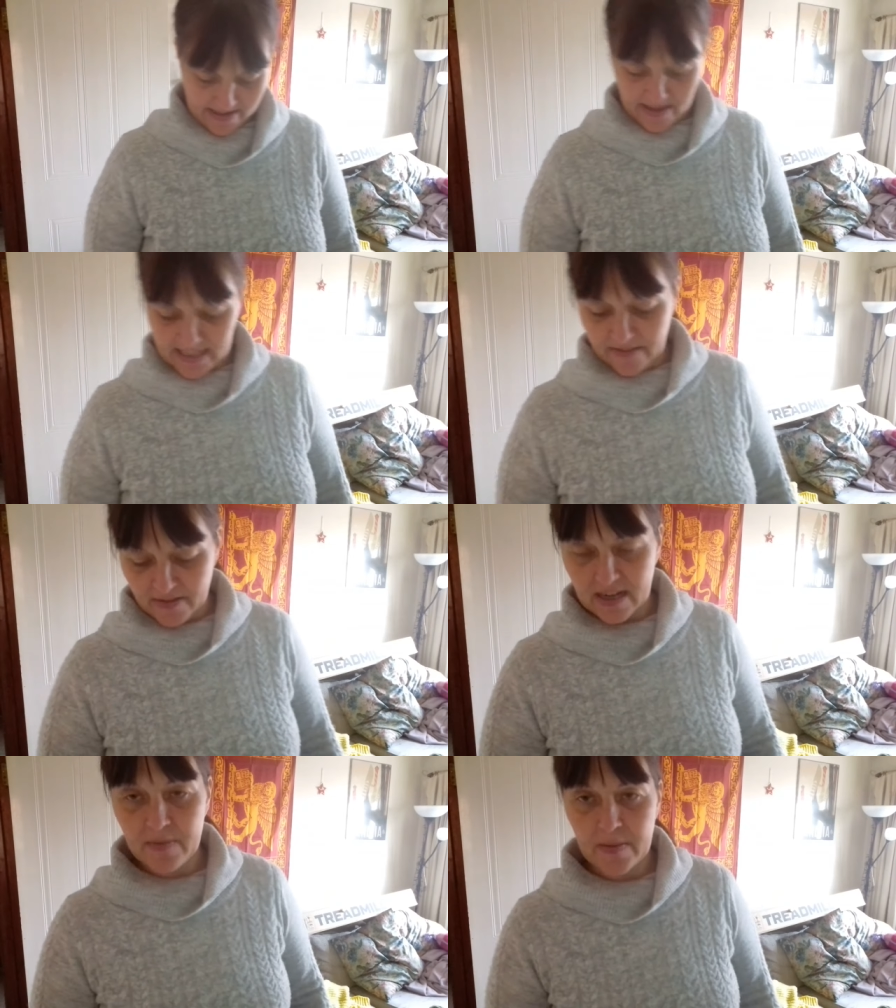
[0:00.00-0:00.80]
There's
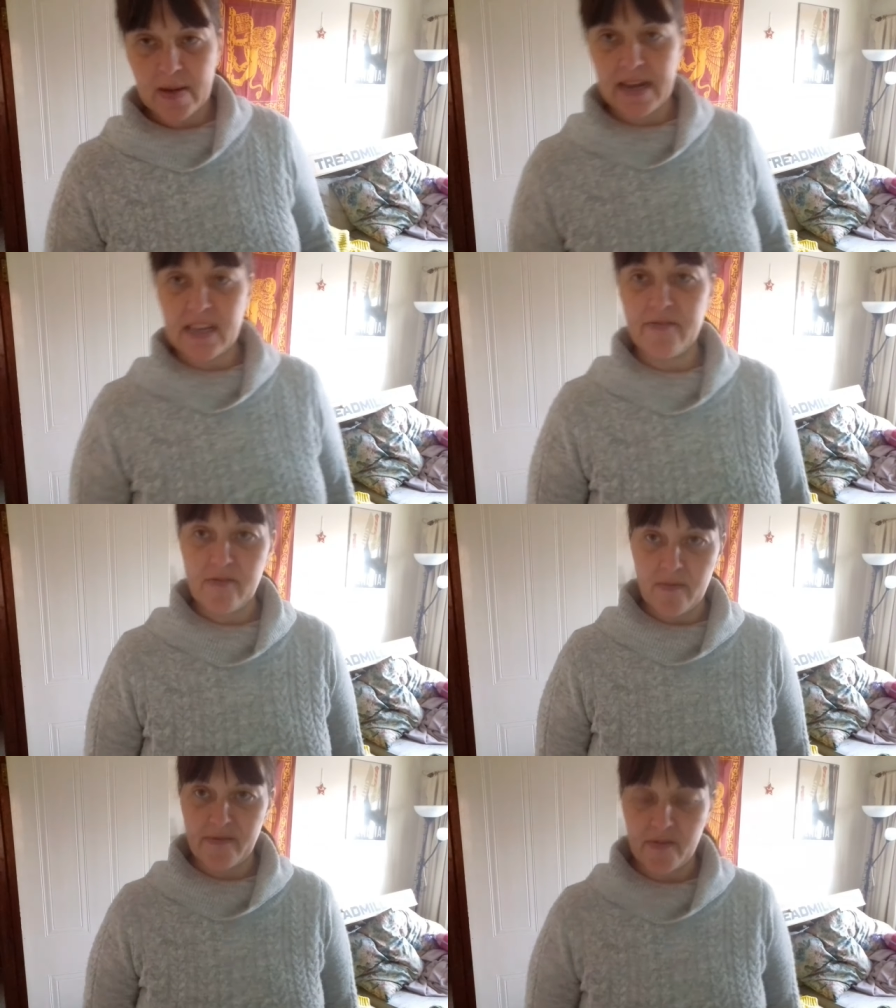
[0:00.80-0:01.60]
even going to be plenty of
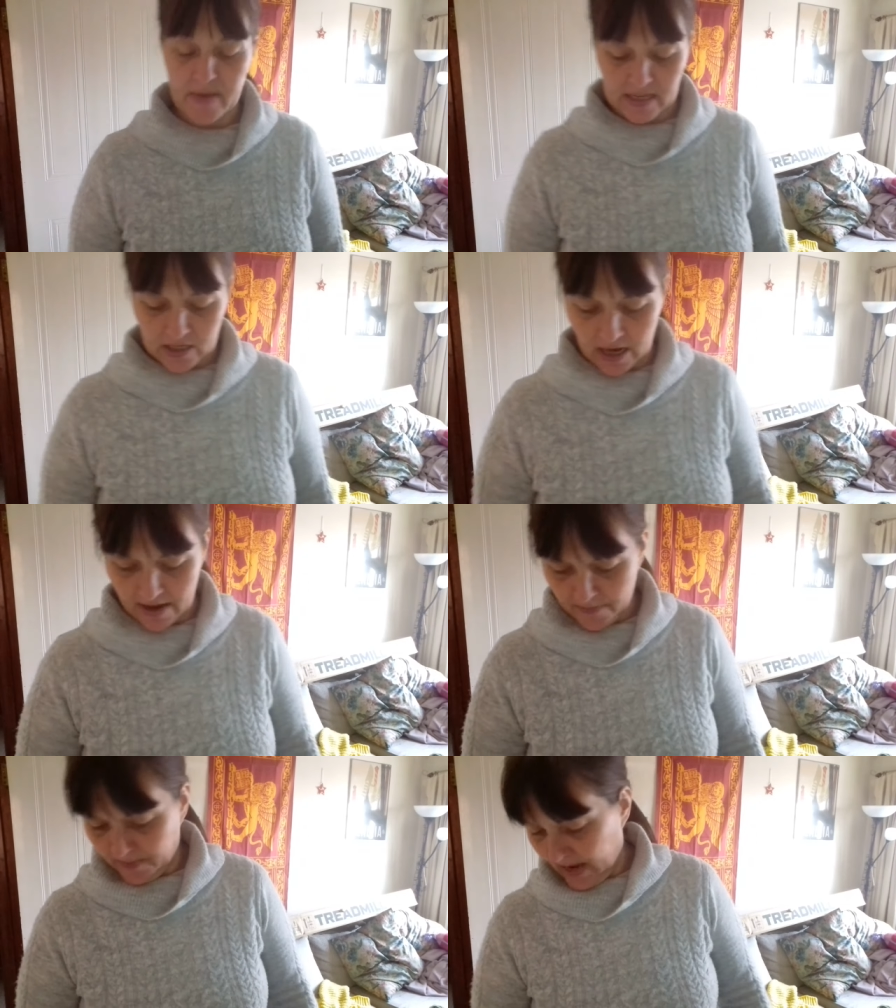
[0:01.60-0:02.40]
room for me to
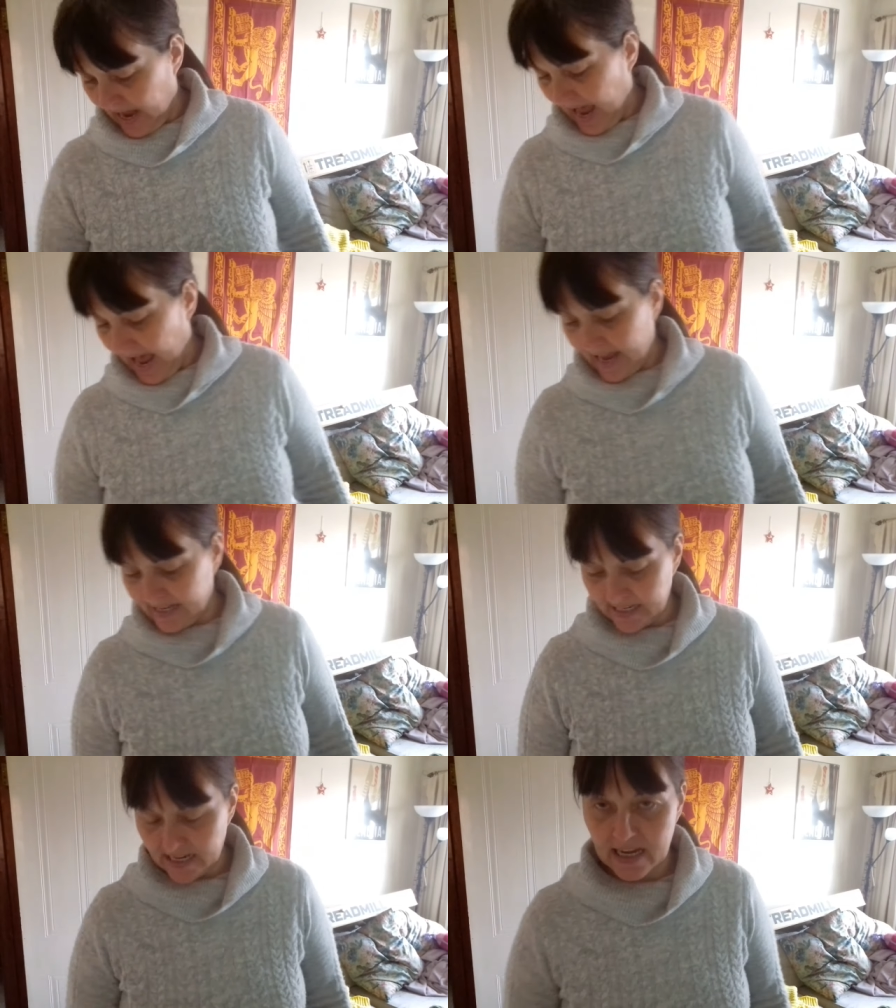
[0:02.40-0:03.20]

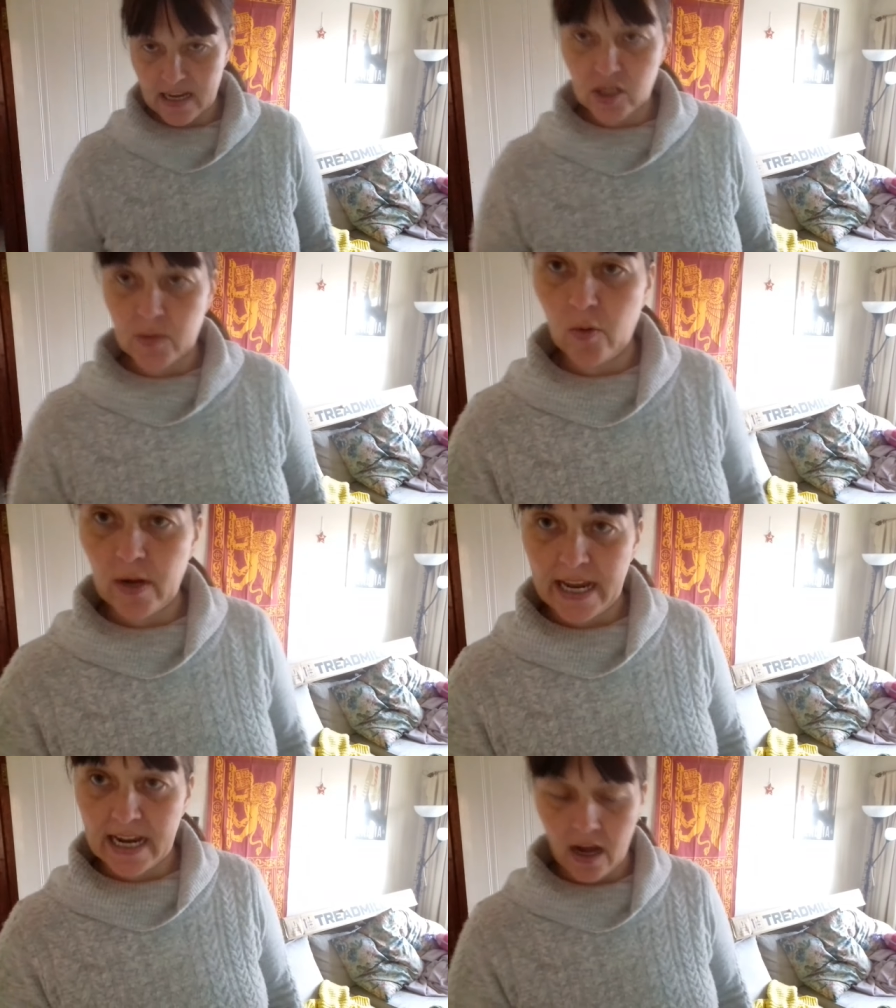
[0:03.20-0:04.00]
add a small
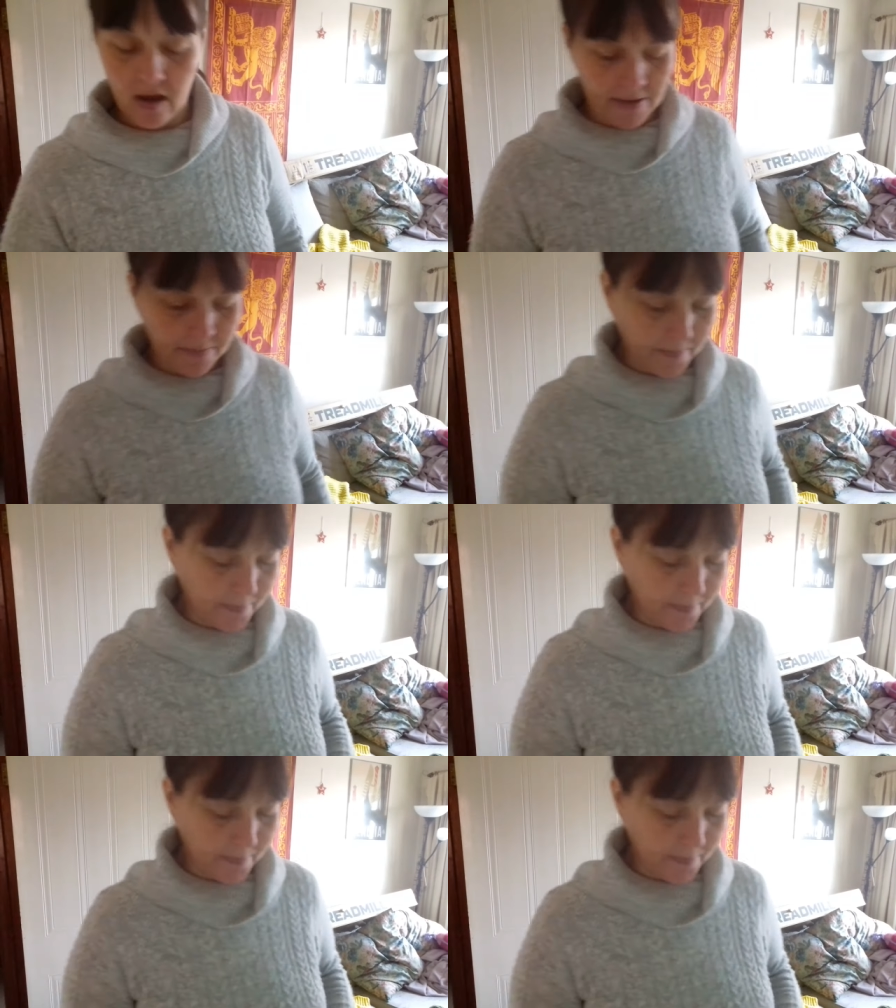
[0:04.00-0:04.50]
incline.